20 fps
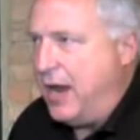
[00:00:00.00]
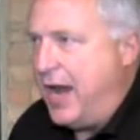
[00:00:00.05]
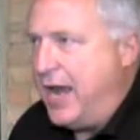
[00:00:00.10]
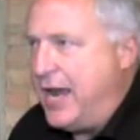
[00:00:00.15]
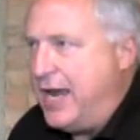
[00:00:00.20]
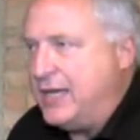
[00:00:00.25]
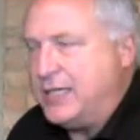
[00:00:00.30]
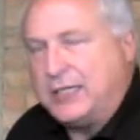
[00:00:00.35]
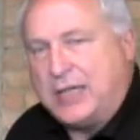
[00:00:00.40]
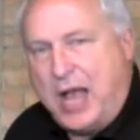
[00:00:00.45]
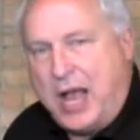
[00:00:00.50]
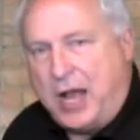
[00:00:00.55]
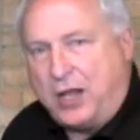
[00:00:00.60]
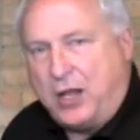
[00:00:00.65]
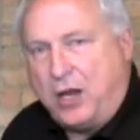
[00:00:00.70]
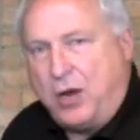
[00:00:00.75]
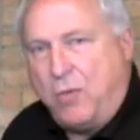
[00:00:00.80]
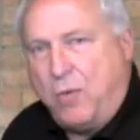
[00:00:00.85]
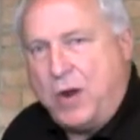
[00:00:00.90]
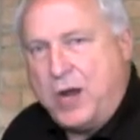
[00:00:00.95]
any
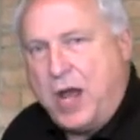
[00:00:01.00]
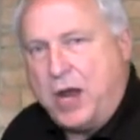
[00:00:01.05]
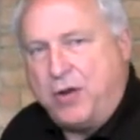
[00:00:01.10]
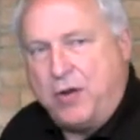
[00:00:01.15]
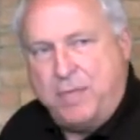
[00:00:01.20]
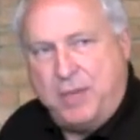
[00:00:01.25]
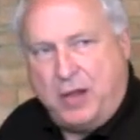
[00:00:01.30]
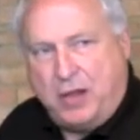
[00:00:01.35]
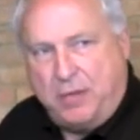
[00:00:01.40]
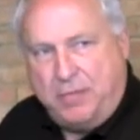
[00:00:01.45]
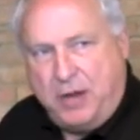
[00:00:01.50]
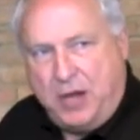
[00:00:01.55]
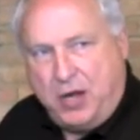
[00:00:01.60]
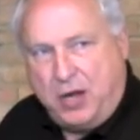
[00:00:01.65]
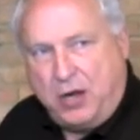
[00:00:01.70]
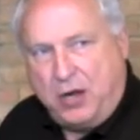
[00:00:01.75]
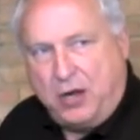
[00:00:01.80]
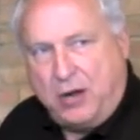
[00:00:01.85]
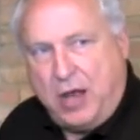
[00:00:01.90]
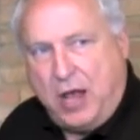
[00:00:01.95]
Sachtler
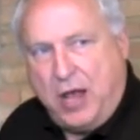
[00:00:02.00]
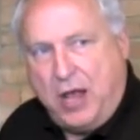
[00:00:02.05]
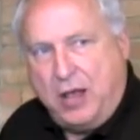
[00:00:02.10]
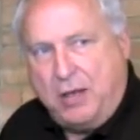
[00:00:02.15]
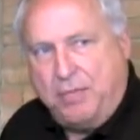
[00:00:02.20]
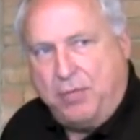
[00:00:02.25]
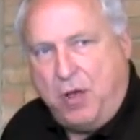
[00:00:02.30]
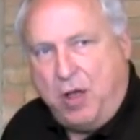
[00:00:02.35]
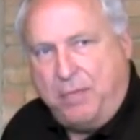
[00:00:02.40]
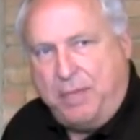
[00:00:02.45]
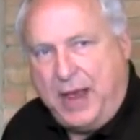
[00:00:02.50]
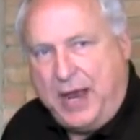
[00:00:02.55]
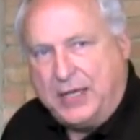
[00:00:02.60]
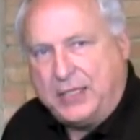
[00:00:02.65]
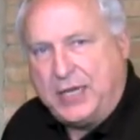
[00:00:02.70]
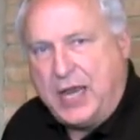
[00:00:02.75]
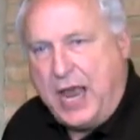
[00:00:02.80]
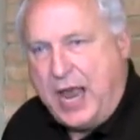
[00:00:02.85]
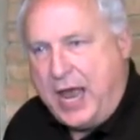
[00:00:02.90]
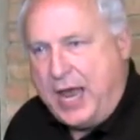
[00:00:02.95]
100mm
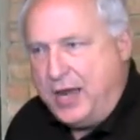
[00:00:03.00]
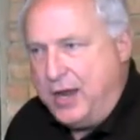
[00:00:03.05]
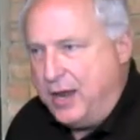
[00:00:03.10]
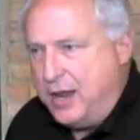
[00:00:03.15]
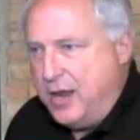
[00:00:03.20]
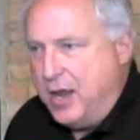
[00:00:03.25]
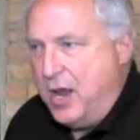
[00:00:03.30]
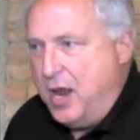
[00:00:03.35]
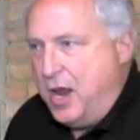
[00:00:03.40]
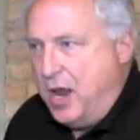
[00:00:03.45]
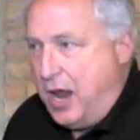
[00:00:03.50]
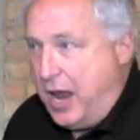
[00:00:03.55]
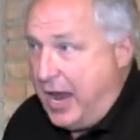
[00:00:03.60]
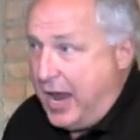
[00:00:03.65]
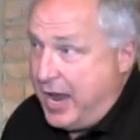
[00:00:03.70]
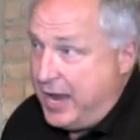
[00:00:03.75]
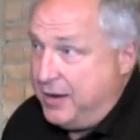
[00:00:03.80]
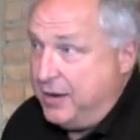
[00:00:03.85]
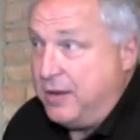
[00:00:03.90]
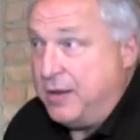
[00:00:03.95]
ball-based head,
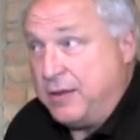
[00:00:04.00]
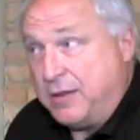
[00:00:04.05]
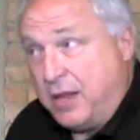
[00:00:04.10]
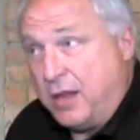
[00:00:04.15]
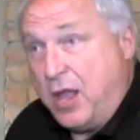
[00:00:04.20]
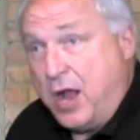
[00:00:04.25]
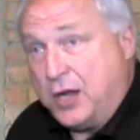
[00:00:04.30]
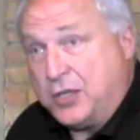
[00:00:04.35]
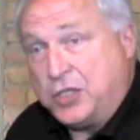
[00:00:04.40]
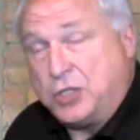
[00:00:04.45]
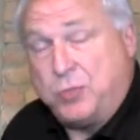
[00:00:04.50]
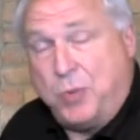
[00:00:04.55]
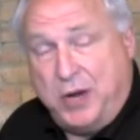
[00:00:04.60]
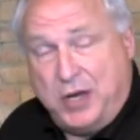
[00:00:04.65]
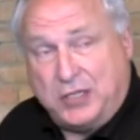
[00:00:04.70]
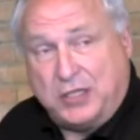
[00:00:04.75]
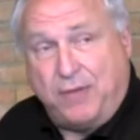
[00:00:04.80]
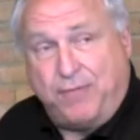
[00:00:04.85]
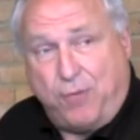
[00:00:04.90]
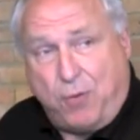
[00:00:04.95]
and the largest
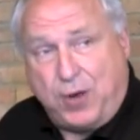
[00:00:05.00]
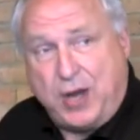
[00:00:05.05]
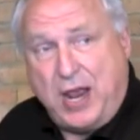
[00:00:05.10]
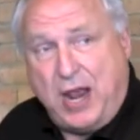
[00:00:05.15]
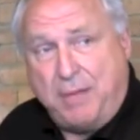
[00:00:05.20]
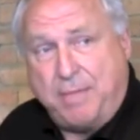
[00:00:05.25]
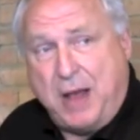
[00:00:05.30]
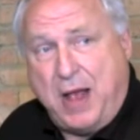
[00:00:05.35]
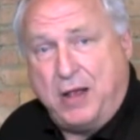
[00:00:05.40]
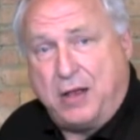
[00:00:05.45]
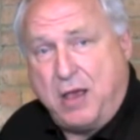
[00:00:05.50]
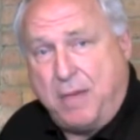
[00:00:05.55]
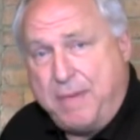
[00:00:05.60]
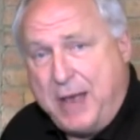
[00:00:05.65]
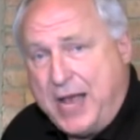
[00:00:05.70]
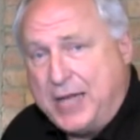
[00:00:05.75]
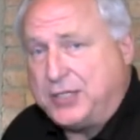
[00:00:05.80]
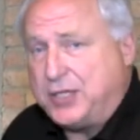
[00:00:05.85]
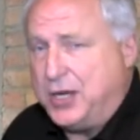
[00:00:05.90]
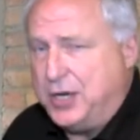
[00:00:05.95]
one is a 48-pound
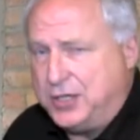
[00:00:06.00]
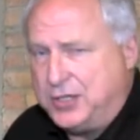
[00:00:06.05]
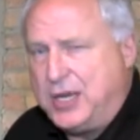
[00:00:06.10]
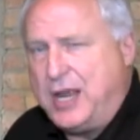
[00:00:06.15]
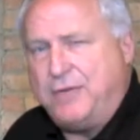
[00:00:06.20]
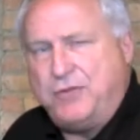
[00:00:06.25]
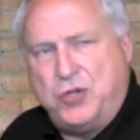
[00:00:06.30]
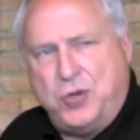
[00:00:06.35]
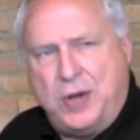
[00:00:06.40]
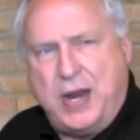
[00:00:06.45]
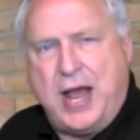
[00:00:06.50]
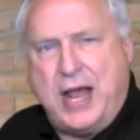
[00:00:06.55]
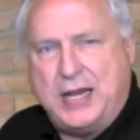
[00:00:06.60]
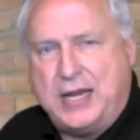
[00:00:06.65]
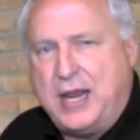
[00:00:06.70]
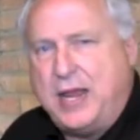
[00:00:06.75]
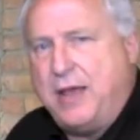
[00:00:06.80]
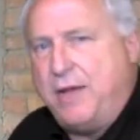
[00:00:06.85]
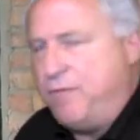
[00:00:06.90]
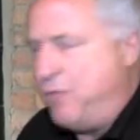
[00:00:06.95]
capacity. It gives you an
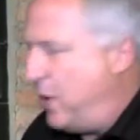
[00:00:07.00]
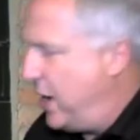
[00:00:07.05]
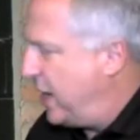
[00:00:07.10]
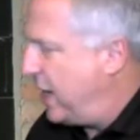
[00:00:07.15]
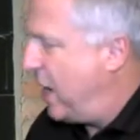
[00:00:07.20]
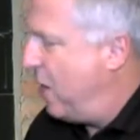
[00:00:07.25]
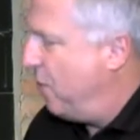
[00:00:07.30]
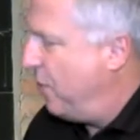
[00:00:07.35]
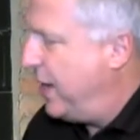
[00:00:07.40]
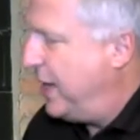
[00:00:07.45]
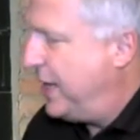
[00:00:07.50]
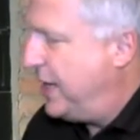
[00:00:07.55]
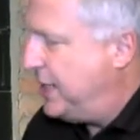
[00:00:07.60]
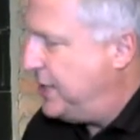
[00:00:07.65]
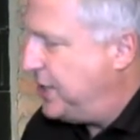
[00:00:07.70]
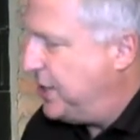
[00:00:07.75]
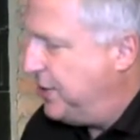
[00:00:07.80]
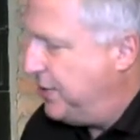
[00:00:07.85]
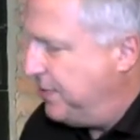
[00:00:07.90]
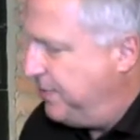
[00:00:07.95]
idea of what it can really
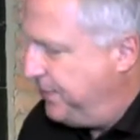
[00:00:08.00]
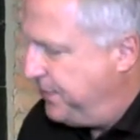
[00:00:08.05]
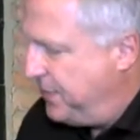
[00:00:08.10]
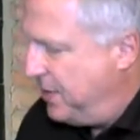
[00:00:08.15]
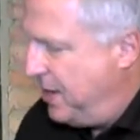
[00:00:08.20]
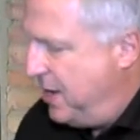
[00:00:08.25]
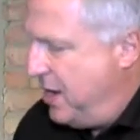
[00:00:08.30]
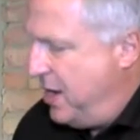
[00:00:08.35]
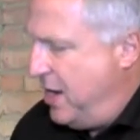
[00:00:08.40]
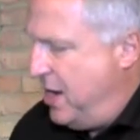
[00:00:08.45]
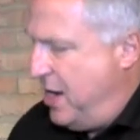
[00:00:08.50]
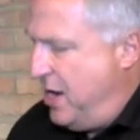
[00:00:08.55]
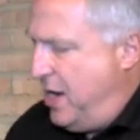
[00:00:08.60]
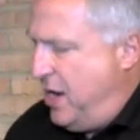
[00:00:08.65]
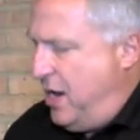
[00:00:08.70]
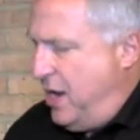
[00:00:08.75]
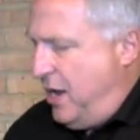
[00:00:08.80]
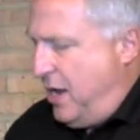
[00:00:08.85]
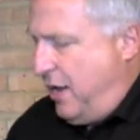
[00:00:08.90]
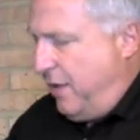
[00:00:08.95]
do.
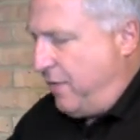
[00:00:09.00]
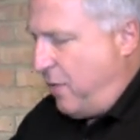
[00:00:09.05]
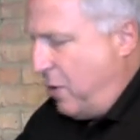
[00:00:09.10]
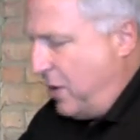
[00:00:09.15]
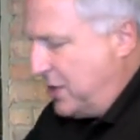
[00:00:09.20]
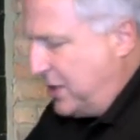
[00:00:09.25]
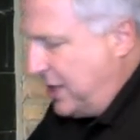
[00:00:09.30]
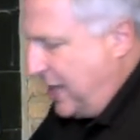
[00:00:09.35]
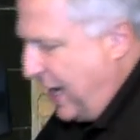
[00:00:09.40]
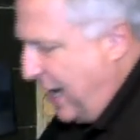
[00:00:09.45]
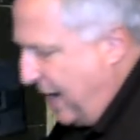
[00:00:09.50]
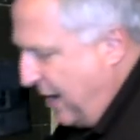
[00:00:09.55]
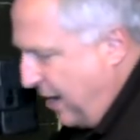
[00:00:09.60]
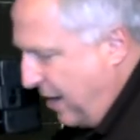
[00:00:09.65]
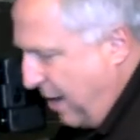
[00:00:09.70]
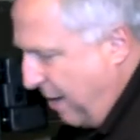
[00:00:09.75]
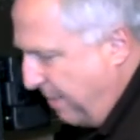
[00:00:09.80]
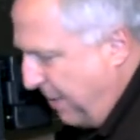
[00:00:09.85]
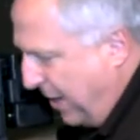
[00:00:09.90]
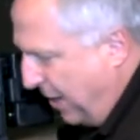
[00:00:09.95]
Of course, the
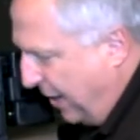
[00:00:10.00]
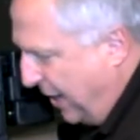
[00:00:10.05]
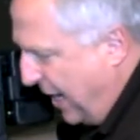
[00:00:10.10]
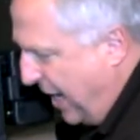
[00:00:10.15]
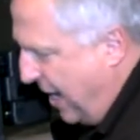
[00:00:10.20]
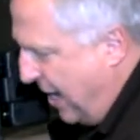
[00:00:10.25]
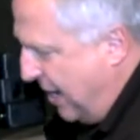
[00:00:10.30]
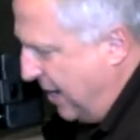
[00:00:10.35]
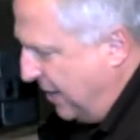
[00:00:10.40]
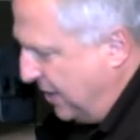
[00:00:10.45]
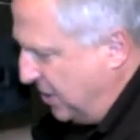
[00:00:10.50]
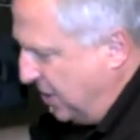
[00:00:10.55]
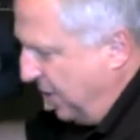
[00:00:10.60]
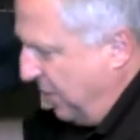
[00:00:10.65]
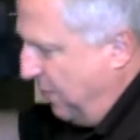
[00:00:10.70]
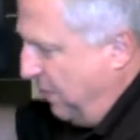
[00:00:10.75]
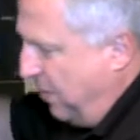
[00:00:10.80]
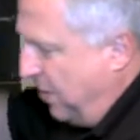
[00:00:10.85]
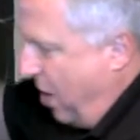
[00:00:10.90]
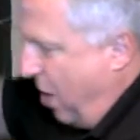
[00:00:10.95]
ability
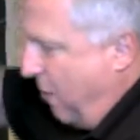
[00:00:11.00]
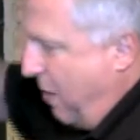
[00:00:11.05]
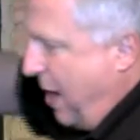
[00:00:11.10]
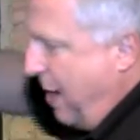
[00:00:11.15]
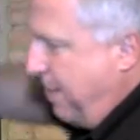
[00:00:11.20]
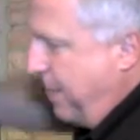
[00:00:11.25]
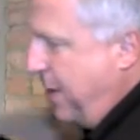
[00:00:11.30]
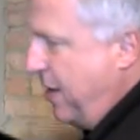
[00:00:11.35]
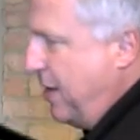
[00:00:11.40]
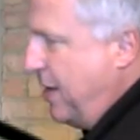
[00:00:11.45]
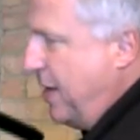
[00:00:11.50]
to go up.